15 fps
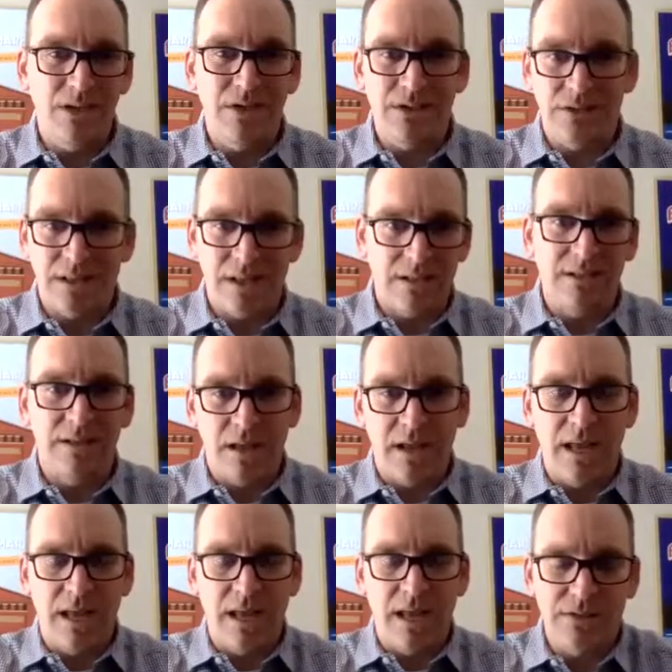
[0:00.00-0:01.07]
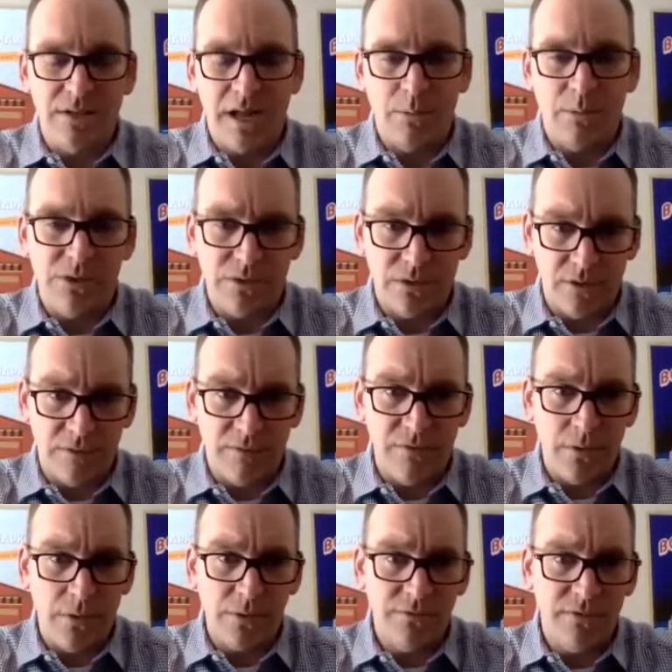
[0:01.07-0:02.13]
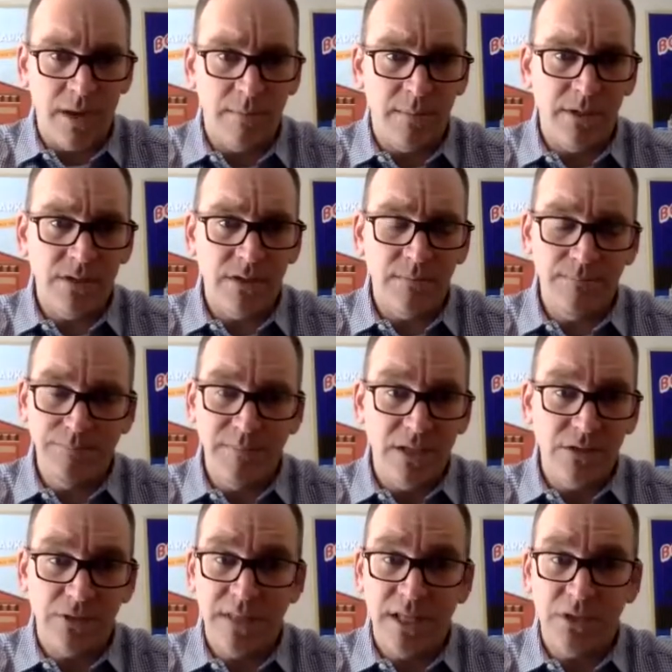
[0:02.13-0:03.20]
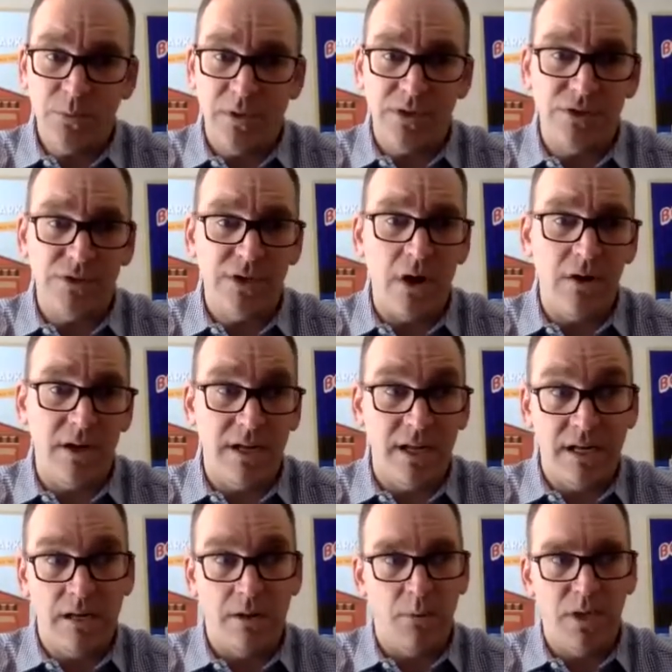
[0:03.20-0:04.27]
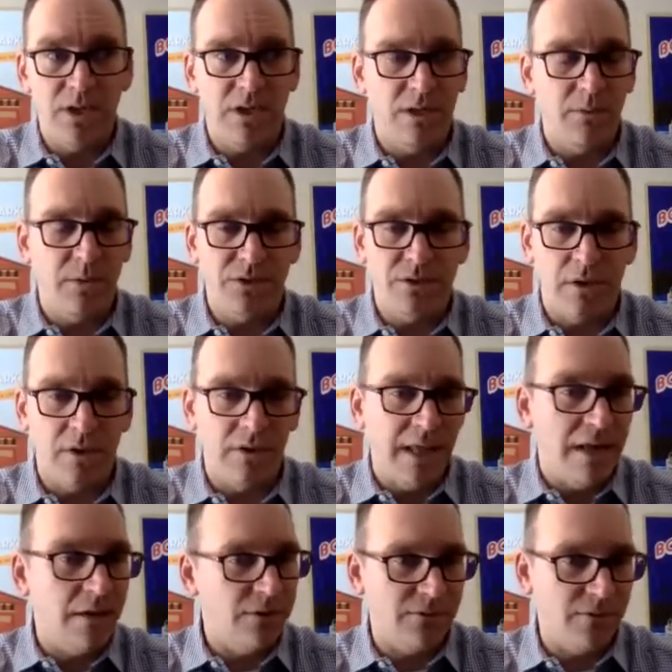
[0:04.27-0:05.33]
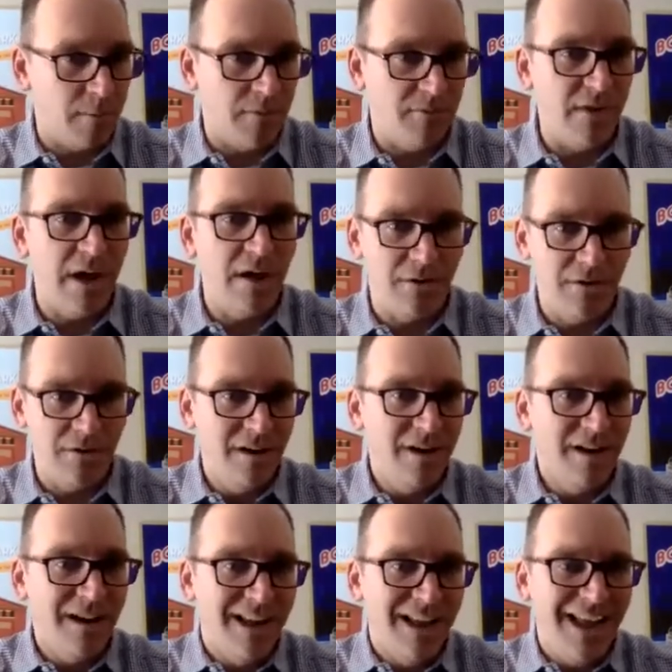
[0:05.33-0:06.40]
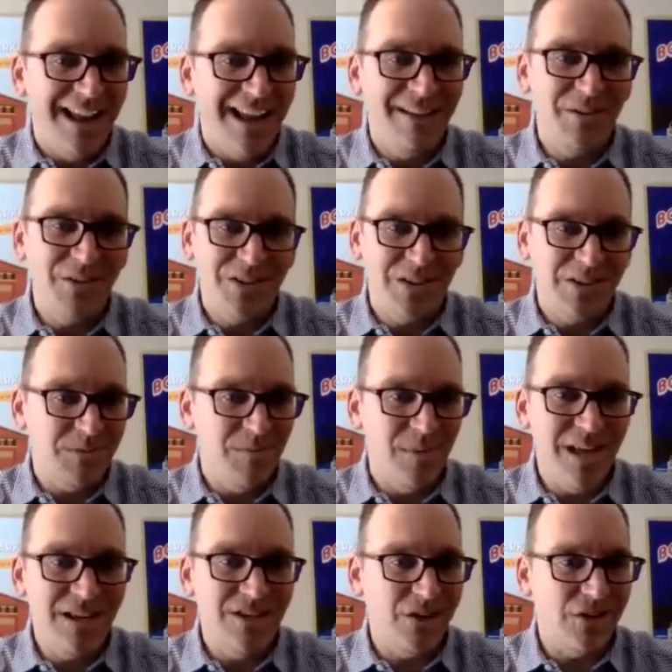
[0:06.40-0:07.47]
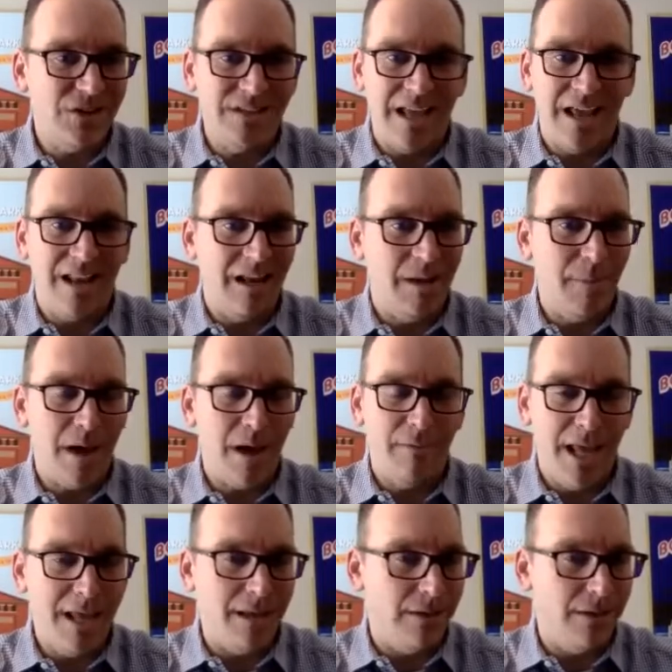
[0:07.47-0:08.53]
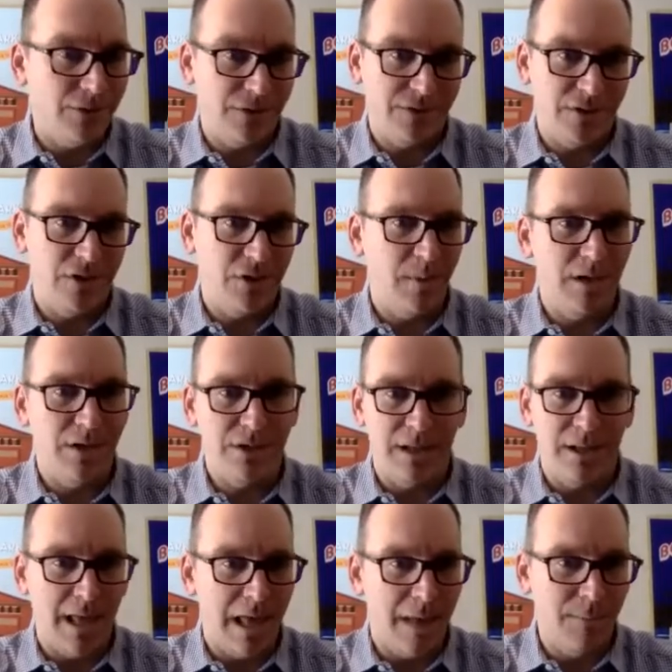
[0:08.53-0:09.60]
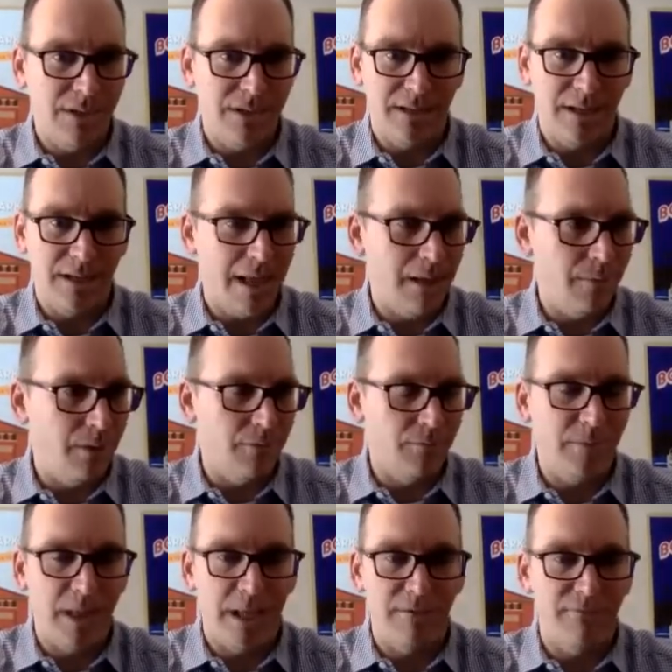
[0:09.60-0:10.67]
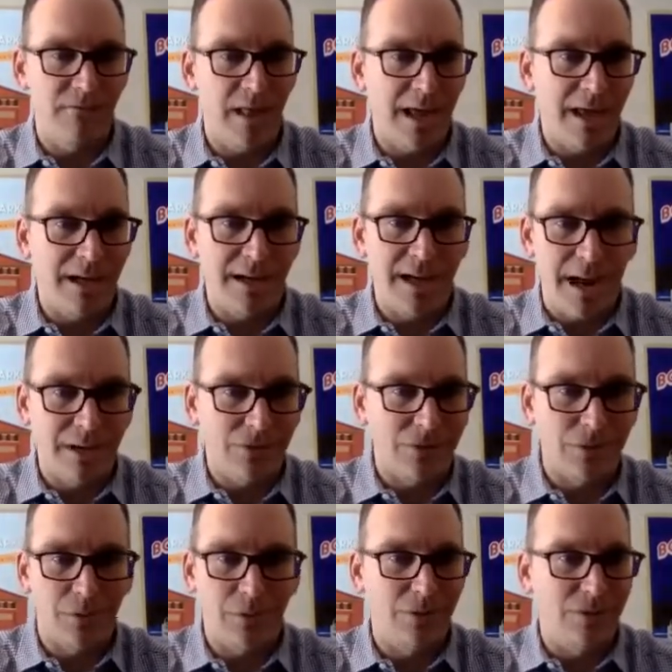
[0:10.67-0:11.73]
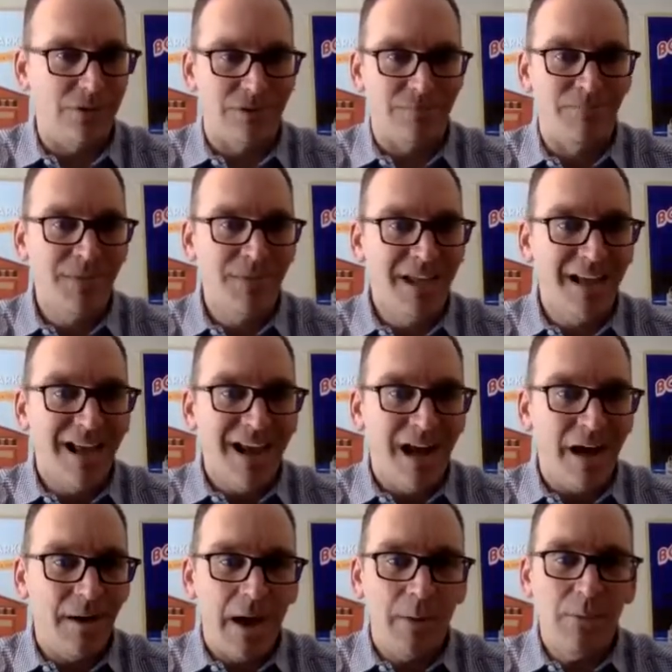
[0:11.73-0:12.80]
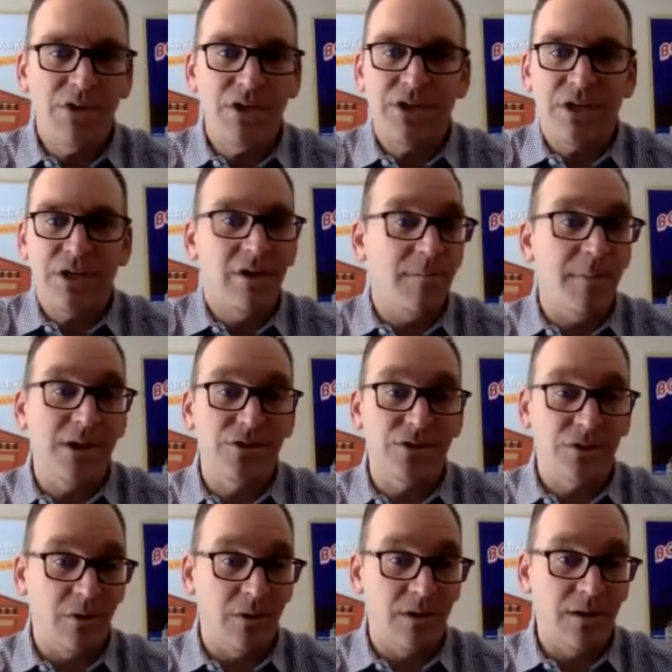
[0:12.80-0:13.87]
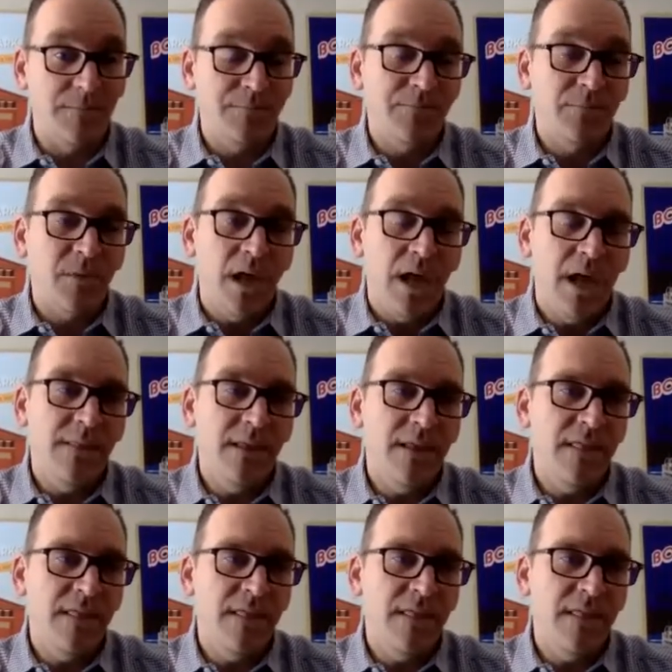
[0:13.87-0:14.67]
as the ages that I was serving for those families. And so that's where it started. And it originally was called Letters from a Father. And it was just me just telling about, hey, here's a situation that happened today. We were playing flying dinosaurs, and I was just sharing my story. And then